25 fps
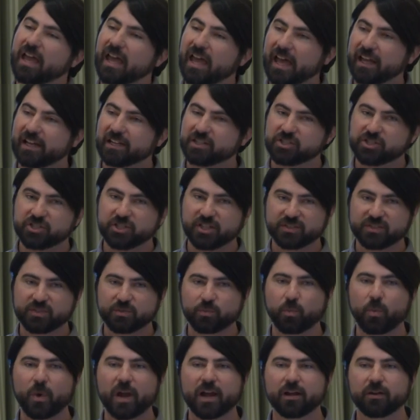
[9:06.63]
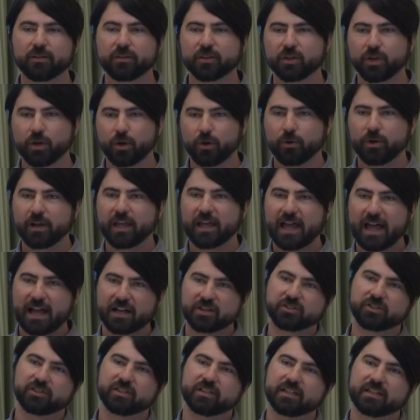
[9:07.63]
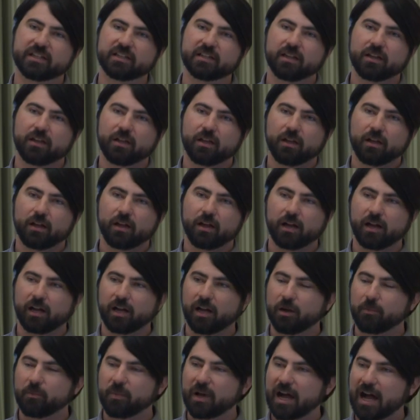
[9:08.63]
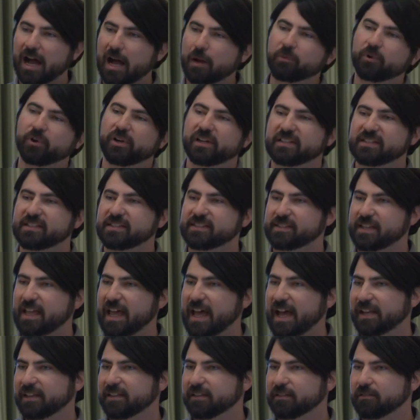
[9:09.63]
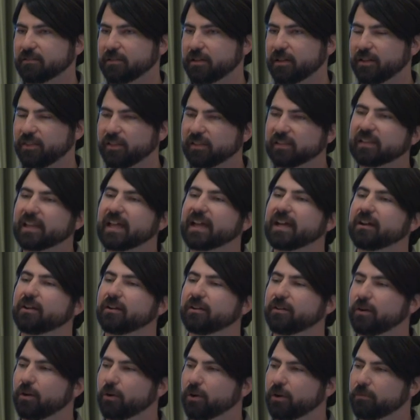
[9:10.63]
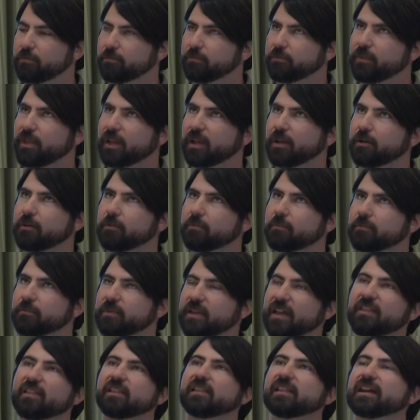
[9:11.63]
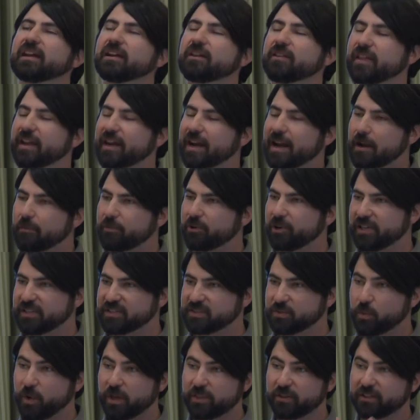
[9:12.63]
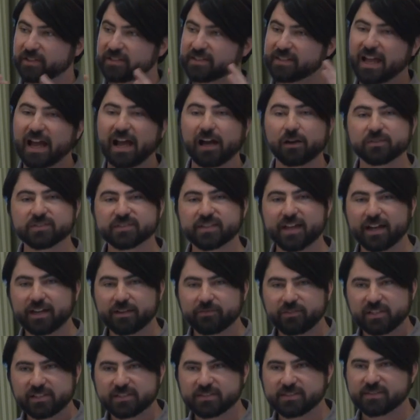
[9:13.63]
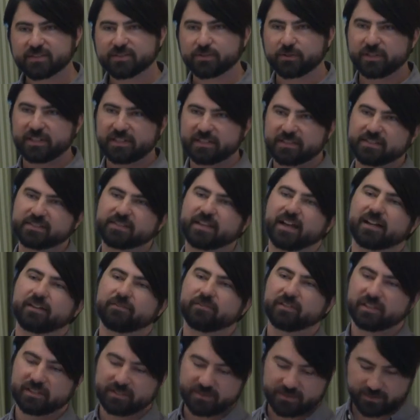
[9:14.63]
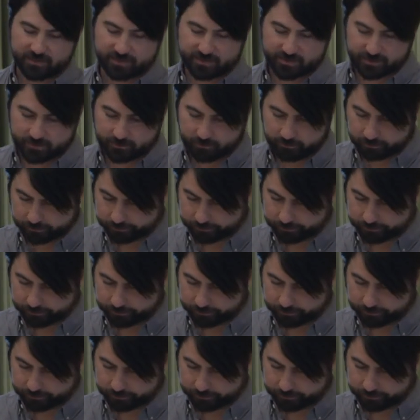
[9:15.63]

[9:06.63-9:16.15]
And it's just where the code actually um, operates at uh, the layer or the yeah the layer that it operates, whether it's outside of the instance or inside of the instance.